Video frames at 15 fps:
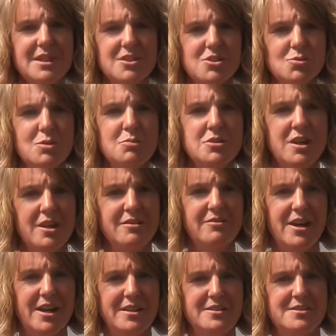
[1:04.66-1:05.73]
sweet potato
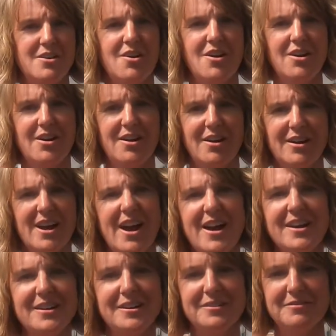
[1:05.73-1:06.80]
vines are
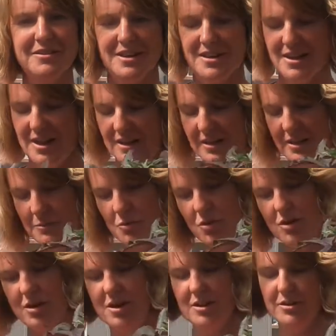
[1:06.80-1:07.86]
kind of a little
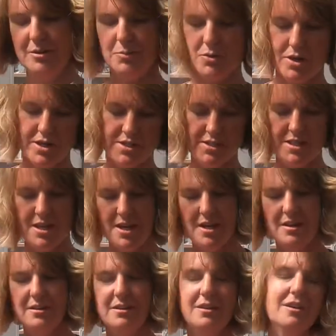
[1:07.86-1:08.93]
more on the pricey
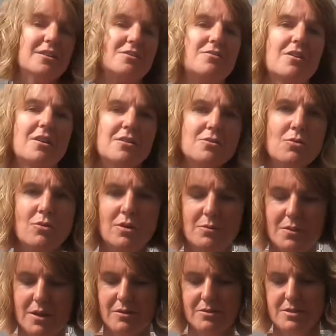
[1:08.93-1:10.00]
end as far as
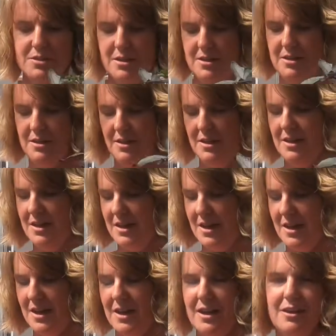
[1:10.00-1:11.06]
ornamentals.
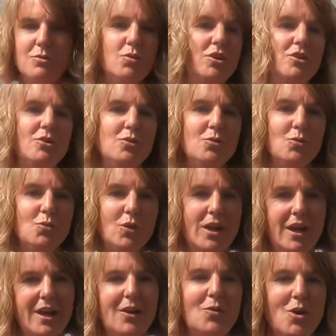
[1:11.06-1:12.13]
And
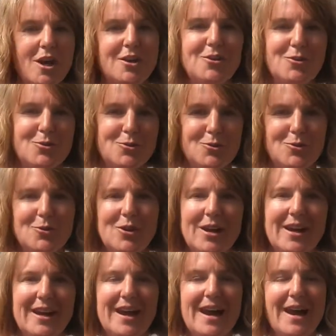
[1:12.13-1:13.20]
when I walk you through
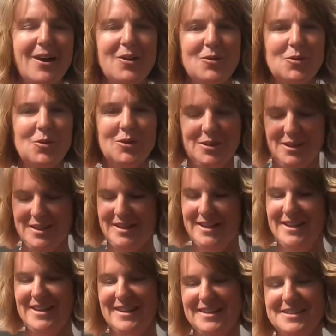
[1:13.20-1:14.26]
how
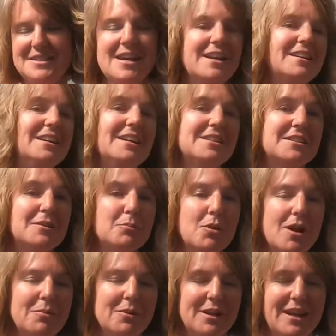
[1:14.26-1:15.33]
the technique to
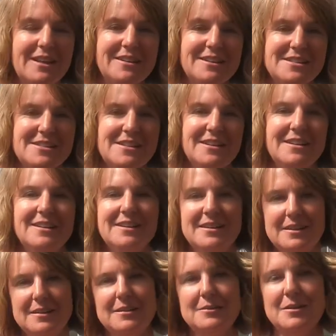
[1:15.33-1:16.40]
propagate these,
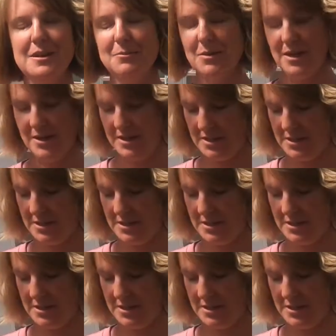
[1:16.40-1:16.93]
it might